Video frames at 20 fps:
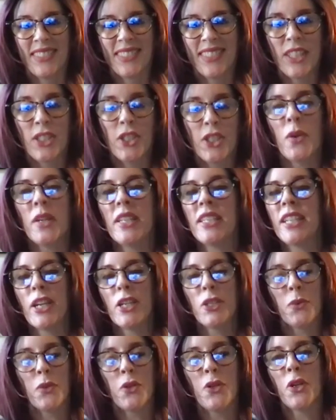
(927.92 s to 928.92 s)
It's always
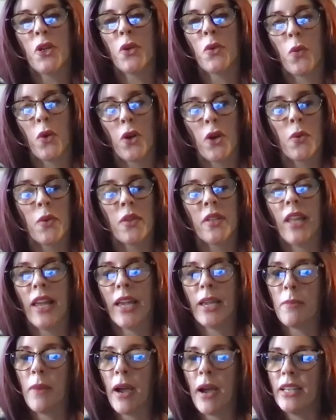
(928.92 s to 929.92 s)
nice when you can work with
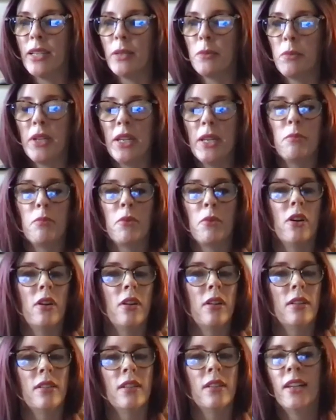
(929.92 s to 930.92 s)
like minded
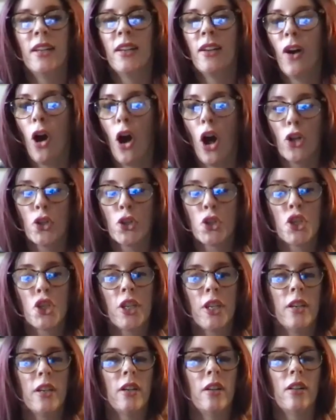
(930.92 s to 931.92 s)
people, all
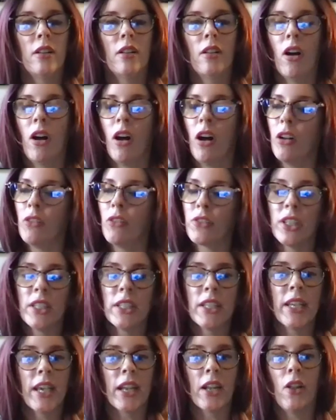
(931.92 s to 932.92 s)
chill, all
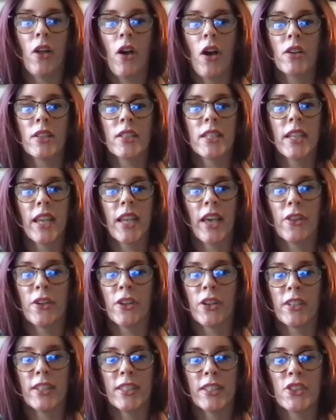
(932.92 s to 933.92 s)
really get along
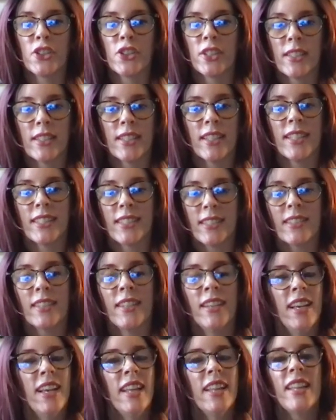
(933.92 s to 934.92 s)
together. It's just that's
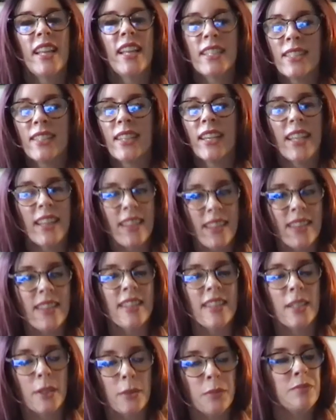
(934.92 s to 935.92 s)
that's like
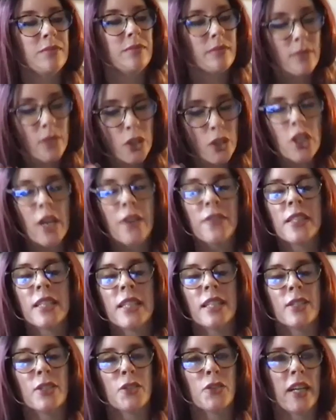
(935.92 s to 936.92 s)
the chef's
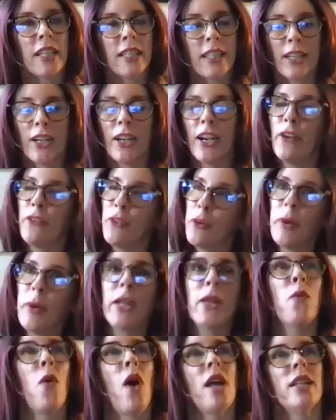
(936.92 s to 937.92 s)
kiss right there.
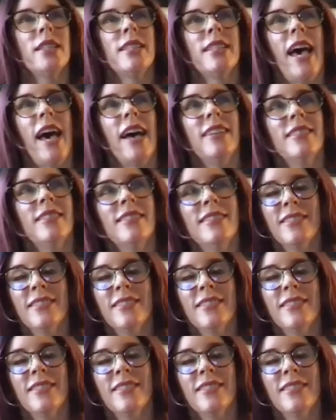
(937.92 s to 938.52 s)
Everybody wants that.